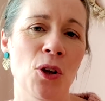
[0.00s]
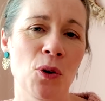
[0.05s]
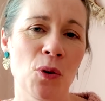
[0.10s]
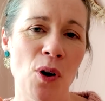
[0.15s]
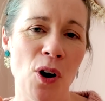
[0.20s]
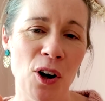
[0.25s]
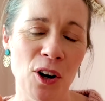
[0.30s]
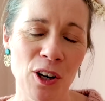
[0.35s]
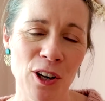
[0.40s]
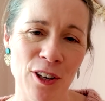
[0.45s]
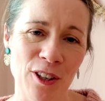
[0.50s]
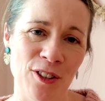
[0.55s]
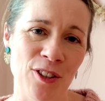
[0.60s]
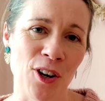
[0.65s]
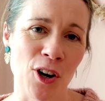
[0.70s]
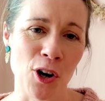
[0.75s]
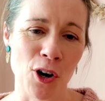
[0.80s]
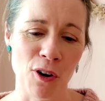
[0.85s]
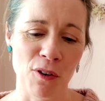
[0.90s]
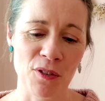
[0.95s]
who are looked
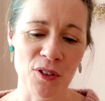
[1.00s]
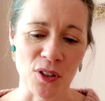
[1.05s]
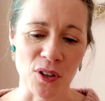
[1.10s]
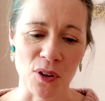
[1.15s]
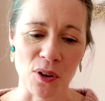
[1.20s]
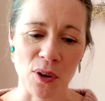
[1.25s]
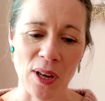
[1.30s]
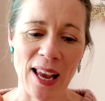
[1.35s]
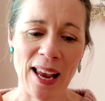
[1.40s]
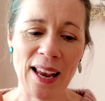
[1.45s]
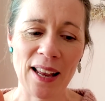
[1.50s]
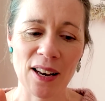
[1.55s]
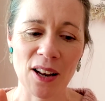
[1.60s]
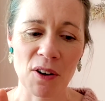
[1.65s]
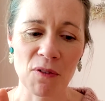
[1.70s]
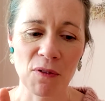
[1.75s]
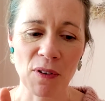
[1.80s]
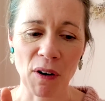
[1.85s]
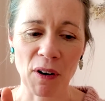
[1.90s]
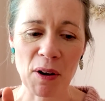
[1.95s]
after in
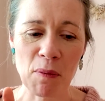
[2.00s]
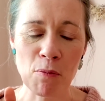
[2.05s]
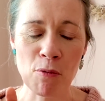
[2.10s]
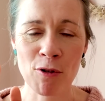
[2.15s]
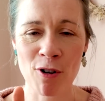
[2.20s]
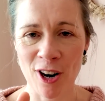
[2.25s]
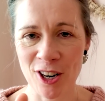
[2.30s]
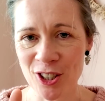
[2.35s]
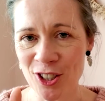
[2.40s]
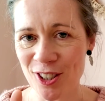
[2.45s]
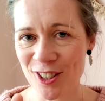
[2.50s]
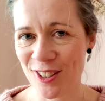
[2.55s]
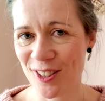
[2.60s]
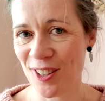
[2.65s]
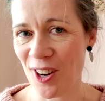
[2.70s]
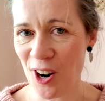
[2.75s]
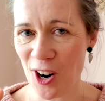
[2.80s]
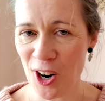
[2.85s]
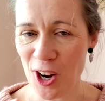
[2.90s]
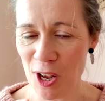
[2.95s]
a very precious
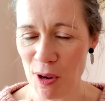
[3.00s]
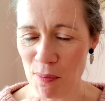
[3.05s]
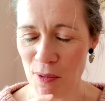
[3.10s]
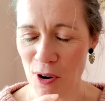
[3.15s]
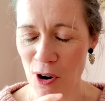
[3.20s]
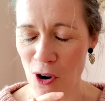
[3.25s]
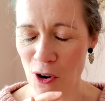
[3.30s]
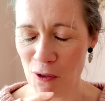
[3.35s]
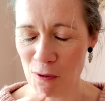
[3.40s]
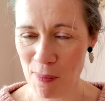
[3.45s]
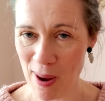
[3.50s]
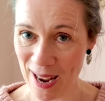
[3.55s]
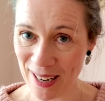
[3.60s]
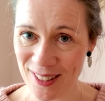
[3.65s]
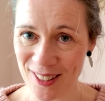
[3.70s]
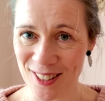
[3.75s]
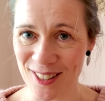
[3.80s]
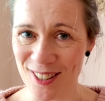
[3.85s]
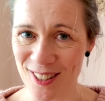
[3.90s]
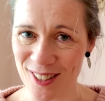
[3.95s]
time of
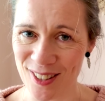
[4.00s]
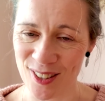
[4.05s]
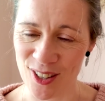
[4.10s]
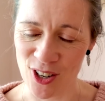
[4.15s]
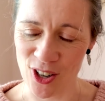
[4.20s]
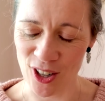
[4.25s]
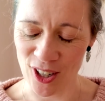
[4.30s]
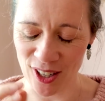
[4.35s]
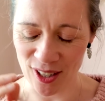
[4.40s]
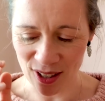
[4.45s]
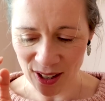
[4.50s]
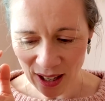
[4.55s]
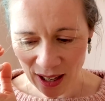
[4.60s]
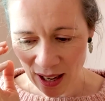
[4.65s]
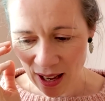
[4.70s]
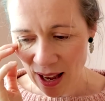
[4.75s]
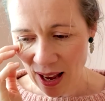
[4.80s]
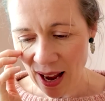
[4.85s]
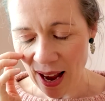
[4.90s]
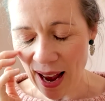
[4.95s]
pattern design.
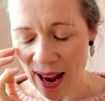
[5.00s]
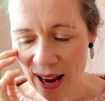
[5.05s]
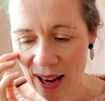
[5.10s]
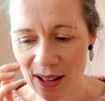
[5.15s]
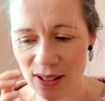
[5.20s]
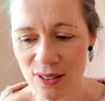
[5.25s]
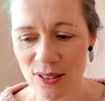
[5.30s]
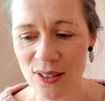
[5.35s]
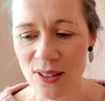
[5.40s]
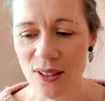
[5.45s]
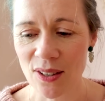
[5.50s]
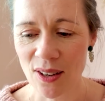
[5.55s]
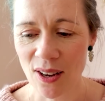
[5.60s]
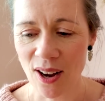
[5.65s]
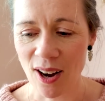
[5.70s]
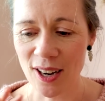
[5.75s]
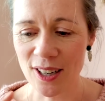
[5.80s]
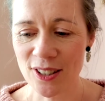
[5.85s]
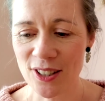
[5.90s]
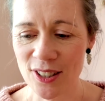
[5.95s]
And
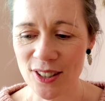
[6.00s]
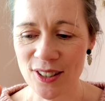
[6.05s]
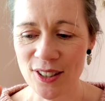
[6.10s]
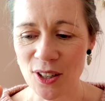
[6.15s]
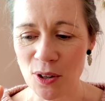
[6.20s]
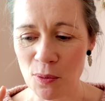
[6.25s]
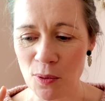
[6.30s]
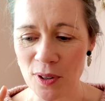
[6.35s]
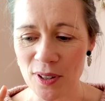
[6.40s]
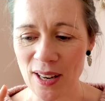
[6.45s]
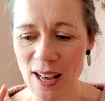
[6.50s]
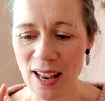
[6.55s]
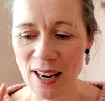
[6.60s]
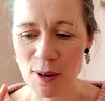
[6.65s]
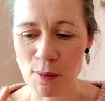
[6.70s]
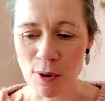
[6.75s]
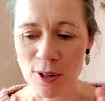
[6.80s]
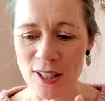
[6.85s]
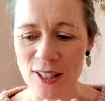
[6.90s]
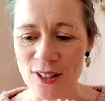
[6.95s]
I just don't want
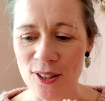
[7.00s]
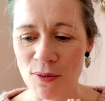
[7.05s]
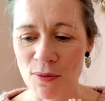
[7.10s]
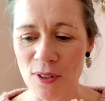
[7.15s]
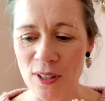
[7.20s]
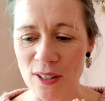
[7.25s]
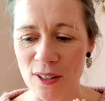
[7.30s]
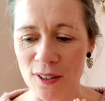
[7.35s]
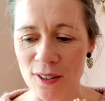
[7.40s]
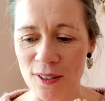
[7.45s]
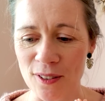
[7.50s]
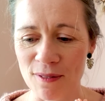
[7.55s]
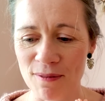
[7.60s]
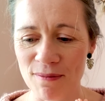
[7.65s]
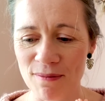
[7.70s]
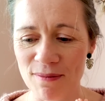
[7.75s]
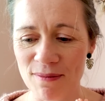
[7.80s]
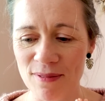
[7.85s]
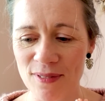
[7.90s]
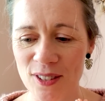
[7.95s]
anybody to feel
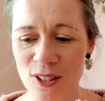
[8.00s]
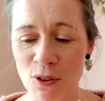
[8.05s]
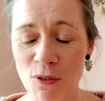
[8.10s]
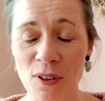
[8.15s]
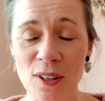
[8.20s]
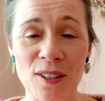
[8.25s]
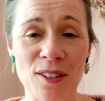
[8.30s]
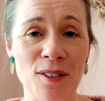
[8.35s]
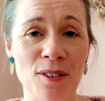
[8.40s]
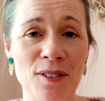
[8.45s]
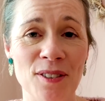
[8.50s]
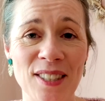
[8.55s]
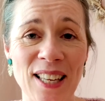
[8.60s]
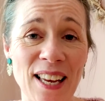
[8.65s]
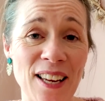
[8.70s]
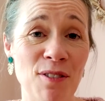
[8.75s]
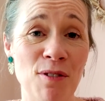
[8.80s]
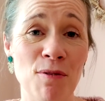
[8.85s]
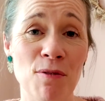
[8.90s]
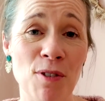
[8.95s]

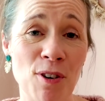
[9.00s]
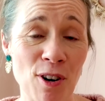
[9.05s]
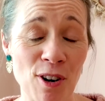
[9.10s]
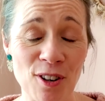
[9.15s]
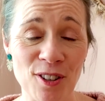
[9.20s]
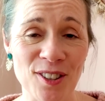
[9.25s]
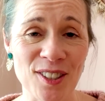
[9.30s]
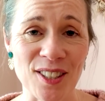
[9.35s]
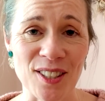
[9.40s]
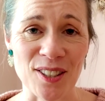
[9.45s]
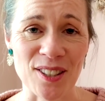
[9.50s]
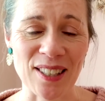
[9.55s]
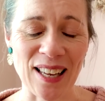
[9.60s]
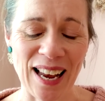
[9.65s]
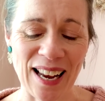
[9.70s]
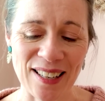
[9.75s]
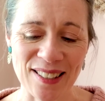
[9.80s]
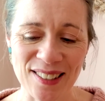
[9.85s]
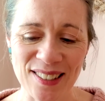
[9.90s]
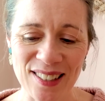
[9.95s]
taken for granted
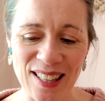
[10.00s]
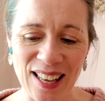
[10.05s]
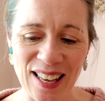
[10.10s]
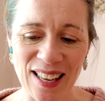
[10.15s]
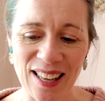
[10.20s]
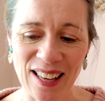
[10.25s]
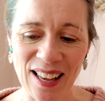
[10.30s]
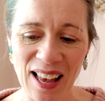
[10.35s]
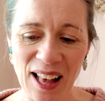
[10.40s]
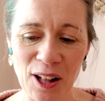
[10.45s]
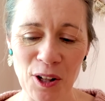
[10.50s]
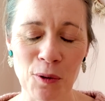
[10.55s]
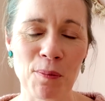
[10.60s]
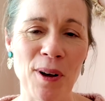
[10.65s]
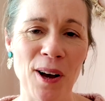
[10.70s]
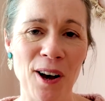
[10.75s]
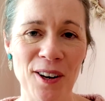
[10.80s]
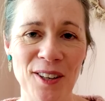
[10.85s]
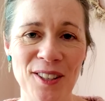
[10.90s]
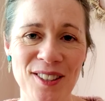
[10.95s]
as they help
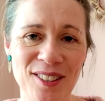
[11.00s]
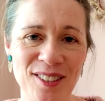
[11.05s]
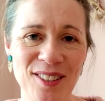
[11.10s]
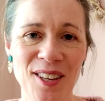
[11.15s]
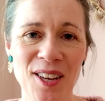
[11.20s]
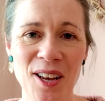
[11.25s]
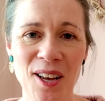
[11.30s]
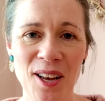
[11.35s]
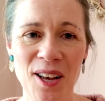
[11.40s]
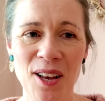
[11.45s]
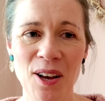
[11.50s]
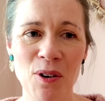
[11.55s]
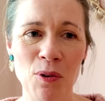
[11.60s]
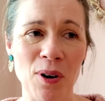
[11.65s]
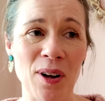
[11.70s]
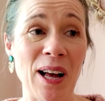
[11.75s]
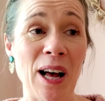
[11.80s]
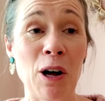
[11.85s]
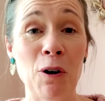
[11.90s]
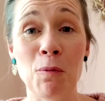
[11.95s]
us,
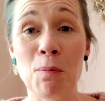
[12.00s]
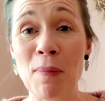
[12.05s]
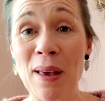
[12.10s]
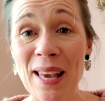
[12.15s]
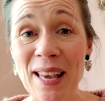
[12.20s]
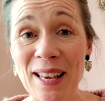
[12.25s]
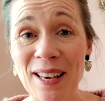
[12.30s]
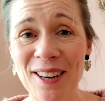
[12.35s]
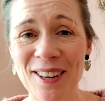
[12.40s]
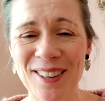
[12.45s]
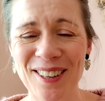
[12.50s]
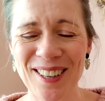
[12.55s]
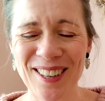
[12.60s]
or help me,